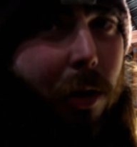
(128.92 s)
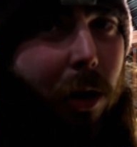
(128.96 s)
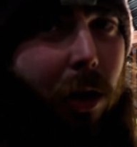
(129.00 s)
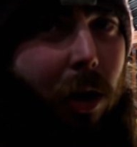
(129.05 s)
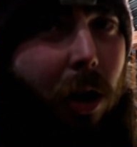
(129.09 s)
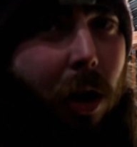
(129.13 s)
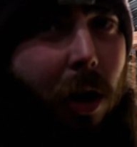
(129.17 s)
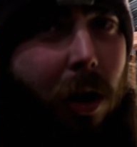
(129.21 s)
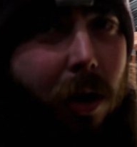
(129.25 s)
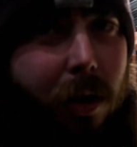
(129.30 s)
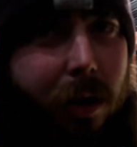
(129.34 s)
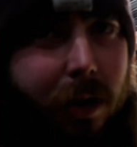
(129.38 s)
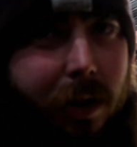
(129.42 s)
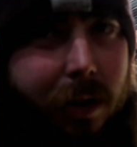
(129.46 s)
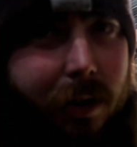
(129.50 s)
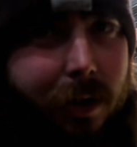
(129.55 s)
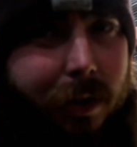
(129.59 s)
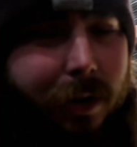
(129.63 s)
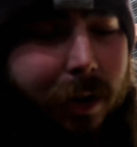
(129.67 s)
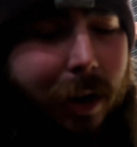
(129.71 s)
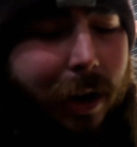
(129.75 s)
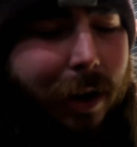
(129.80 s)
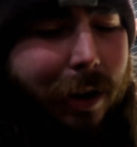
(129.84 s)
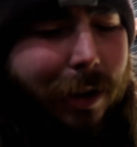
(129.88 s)
our
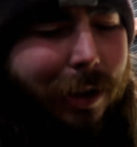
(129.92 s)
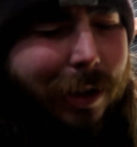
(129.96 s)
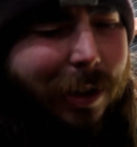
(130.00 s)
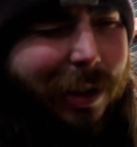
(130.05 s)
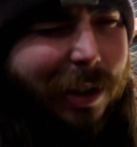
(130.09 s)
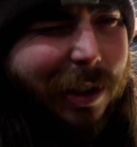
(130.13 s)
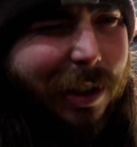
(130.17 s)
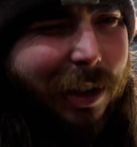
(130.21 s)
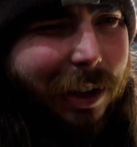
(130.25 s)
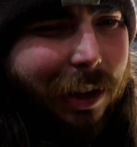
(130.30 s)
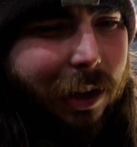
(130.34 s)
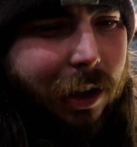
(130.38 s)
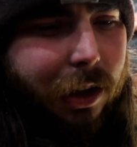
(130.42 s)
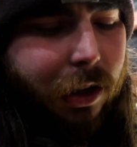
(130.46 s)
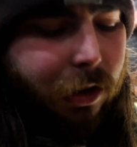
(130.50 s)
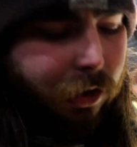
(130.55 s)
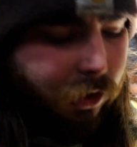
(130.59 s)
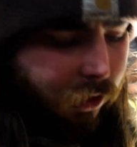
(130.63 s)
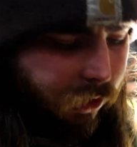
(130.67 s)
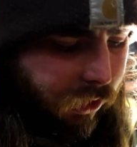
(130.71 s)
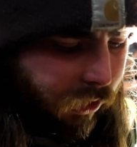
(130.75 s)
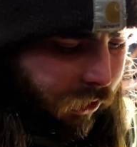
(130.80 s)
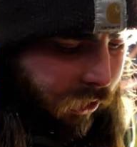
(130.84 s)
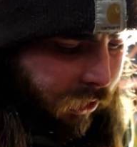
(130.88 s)
harness and see
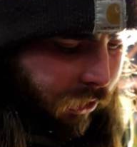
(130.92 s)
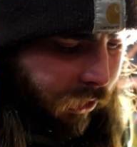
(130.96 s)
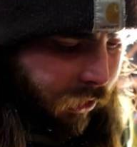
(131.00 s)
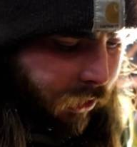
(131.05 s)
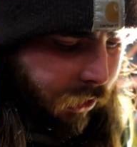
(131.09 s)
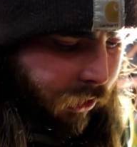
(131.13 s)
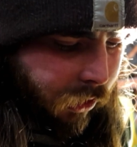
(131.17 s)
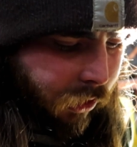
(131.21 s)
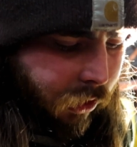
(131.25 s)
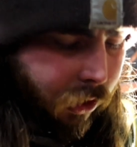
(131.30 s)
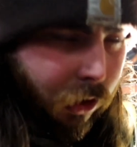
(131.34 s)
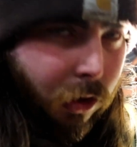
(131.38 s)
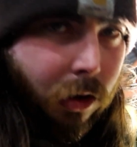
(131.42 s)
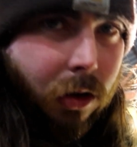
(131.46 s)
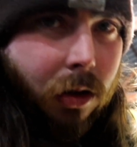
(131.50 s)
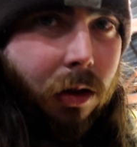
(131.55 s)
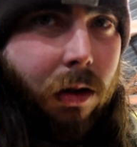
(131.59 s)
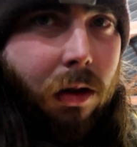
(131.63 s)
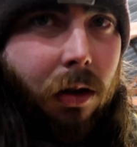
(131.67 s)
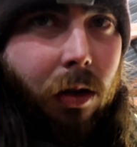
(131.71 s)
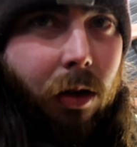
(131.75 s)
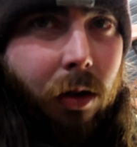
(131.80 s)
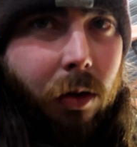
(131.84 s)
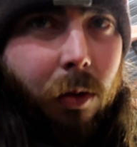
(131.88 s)

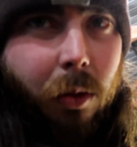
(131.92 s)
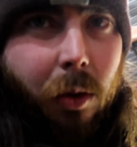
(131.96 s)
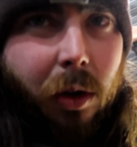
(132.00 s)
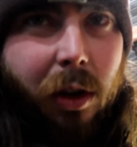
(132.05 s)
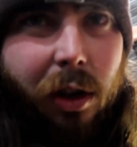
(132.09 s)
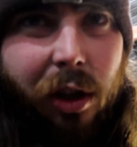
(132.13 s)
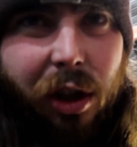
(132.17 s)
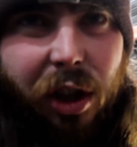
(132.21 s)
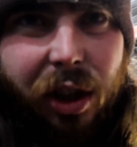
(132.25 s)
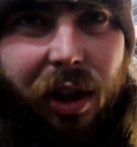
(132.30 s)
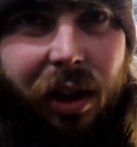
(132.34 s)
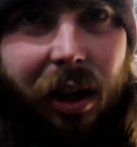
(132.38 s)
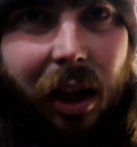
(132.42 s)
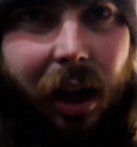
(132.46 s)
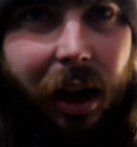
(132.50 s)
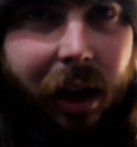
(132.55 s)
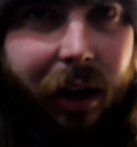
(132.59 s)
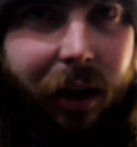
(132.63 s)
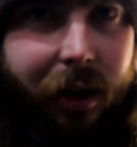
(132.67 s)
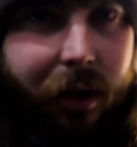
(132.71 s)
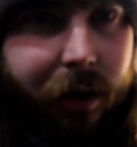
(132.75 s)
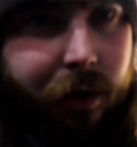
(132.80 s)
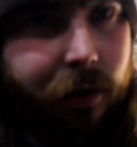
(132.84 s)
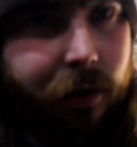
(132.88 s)
what it looks like.